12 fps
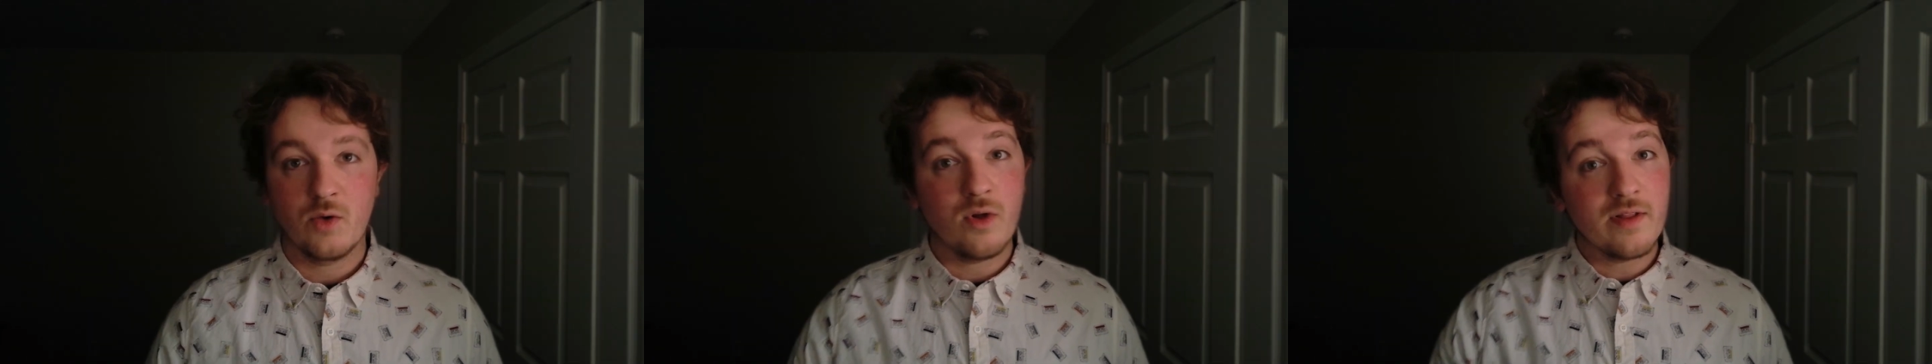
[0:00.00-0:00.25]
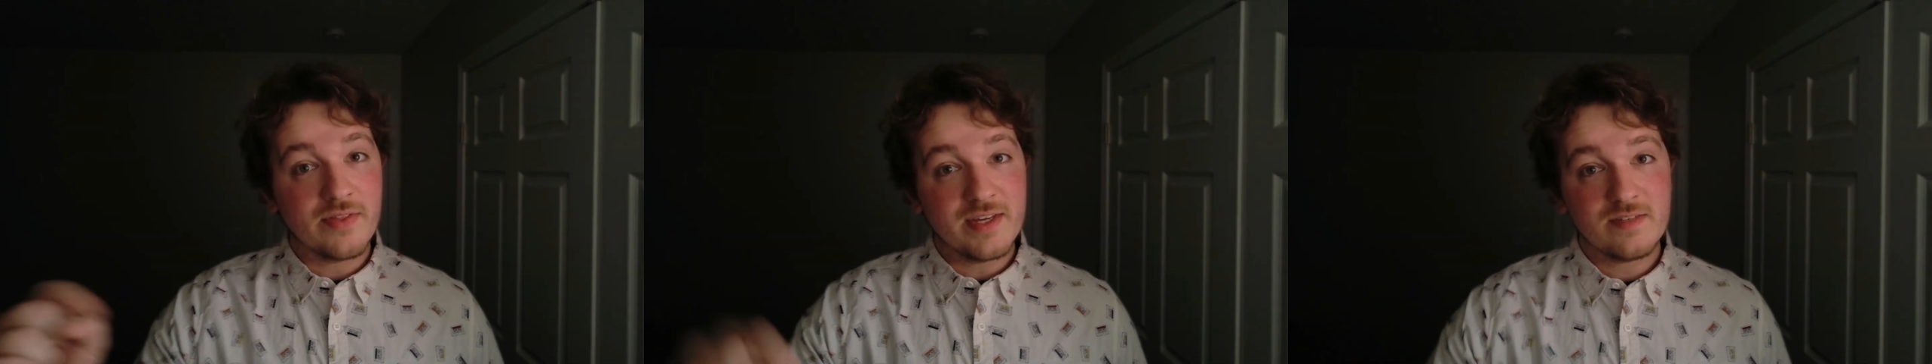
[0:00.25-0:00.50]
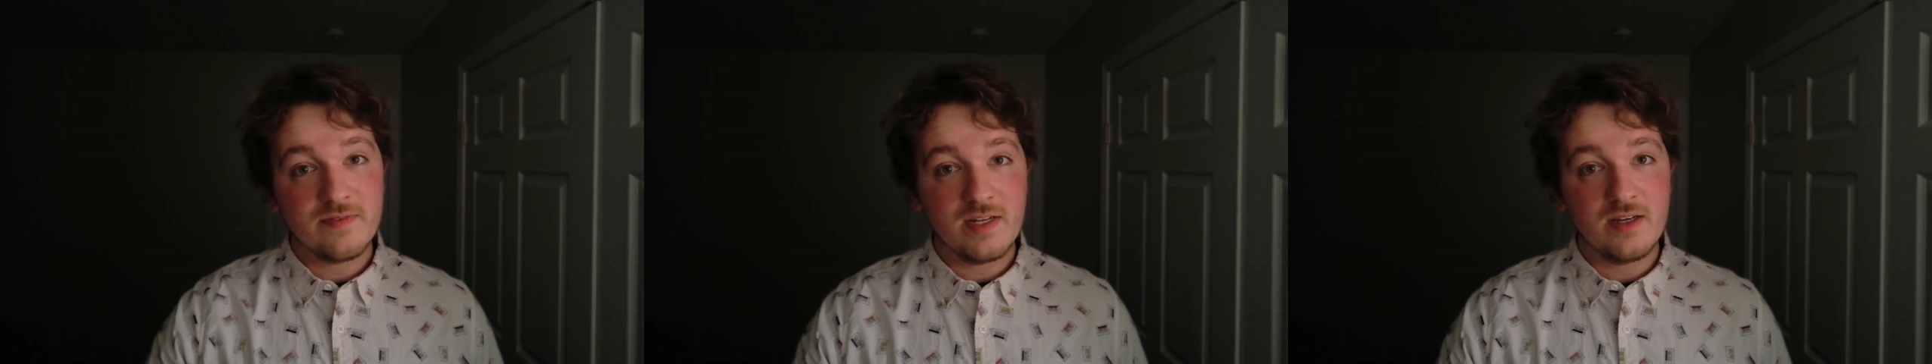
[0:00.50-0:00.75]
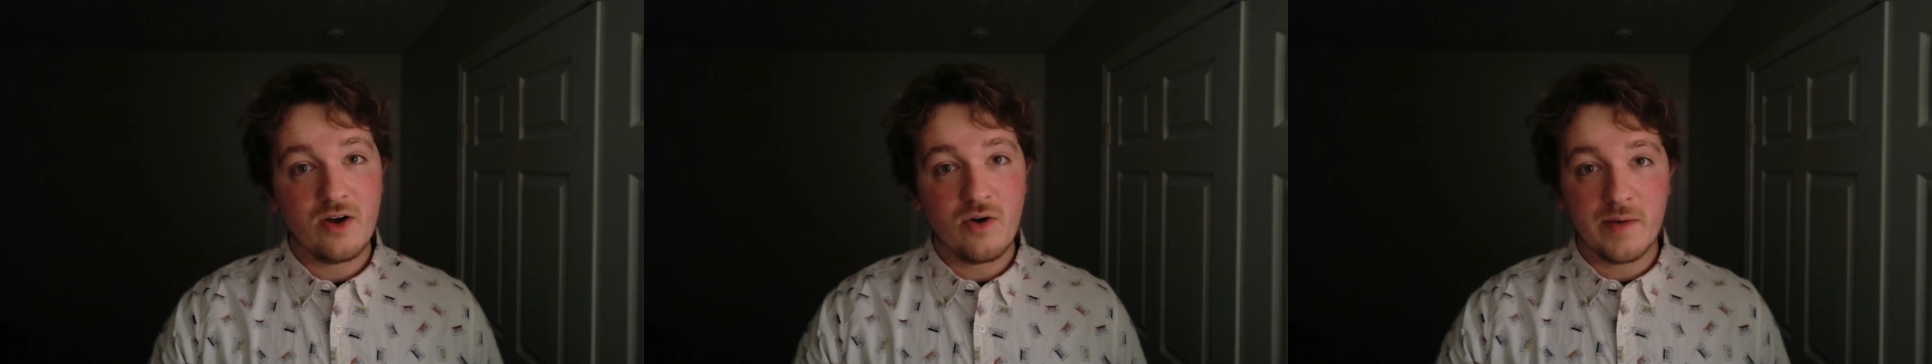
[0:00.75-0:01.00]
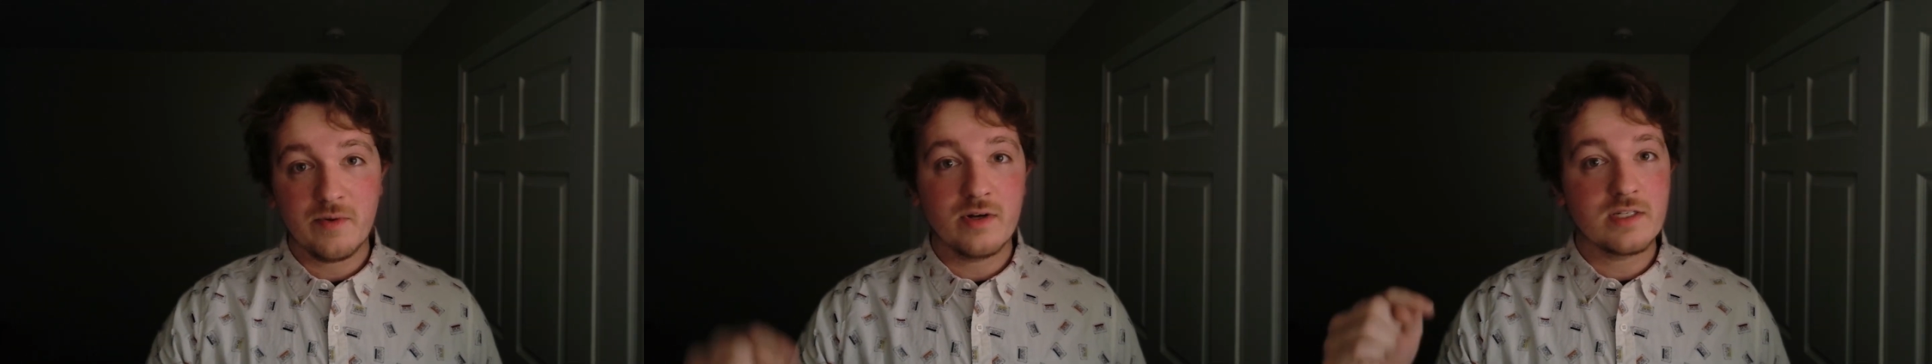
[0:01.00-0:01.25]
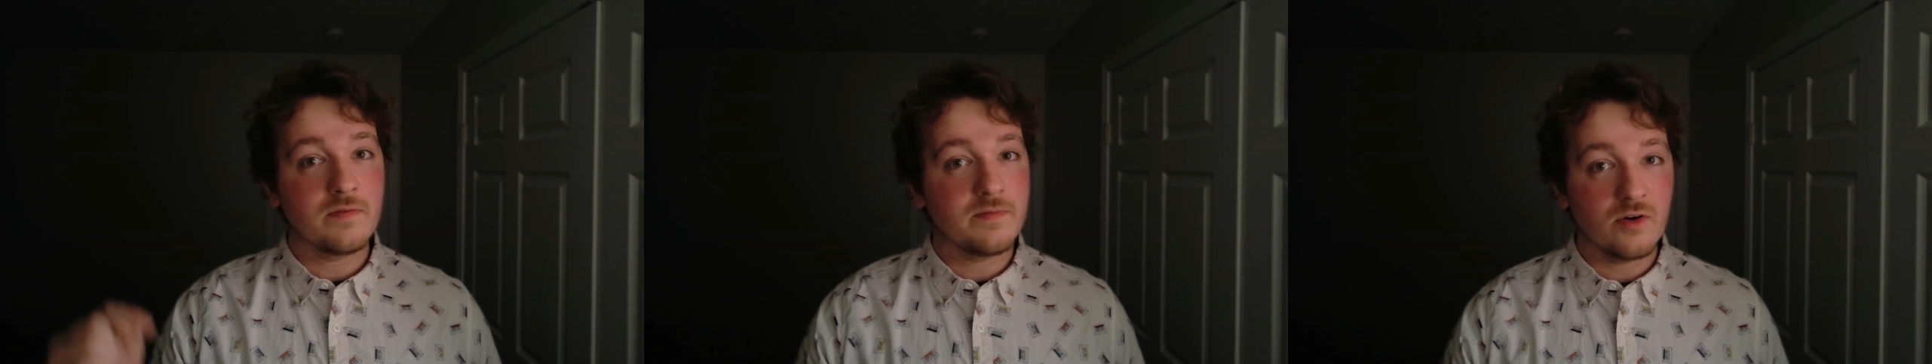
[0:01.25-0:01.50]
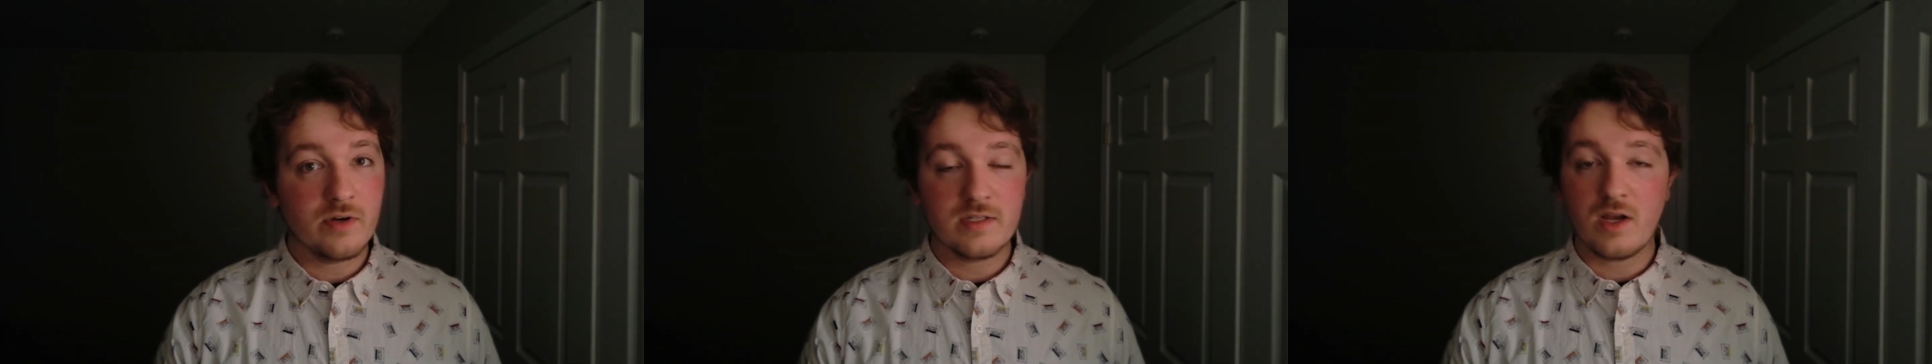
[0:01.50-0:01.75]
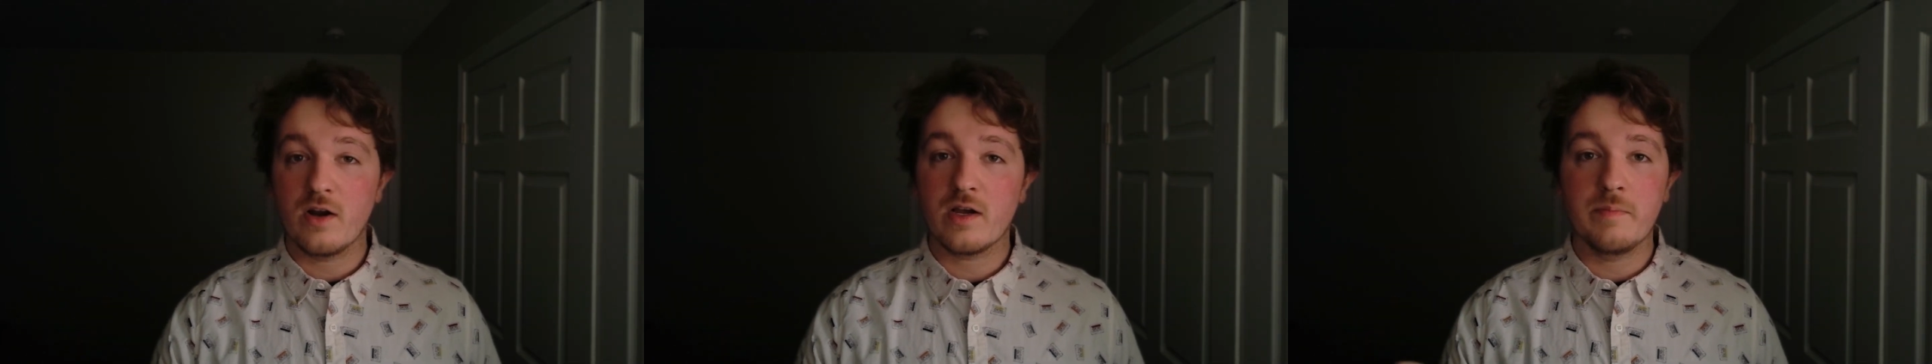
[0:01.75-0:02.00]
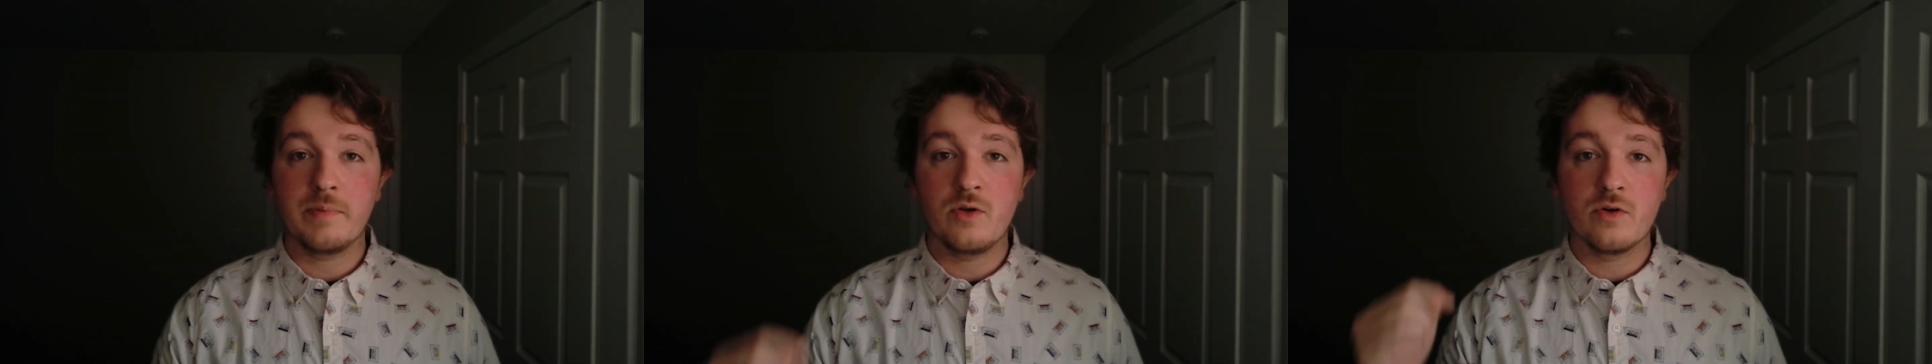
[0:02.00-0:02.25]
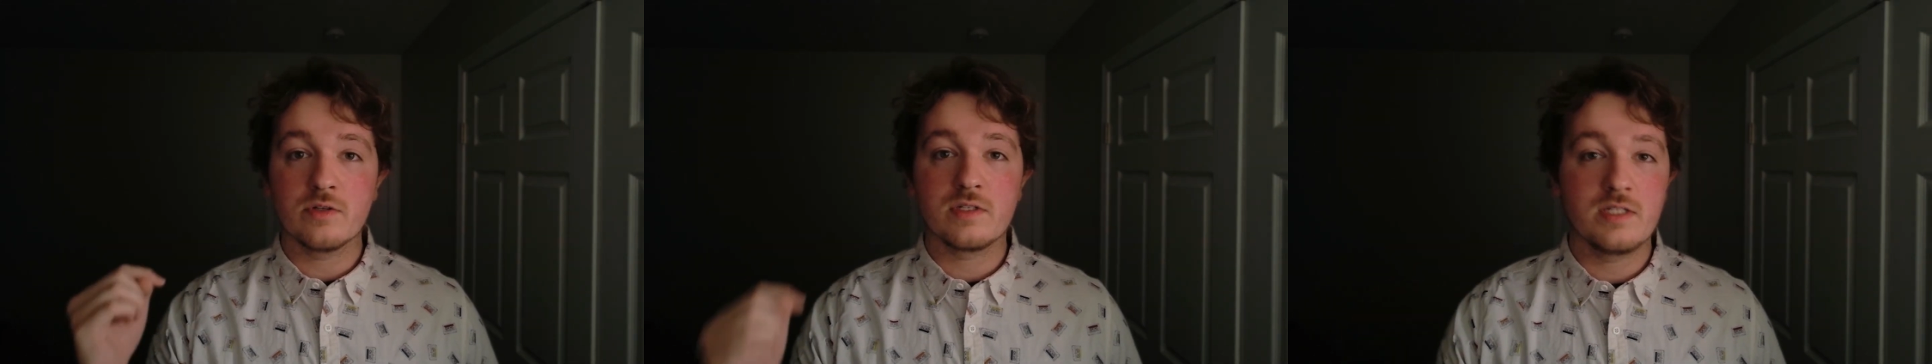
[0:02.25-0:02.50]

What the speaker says: Well, in this video, I'm going to focus on a computer's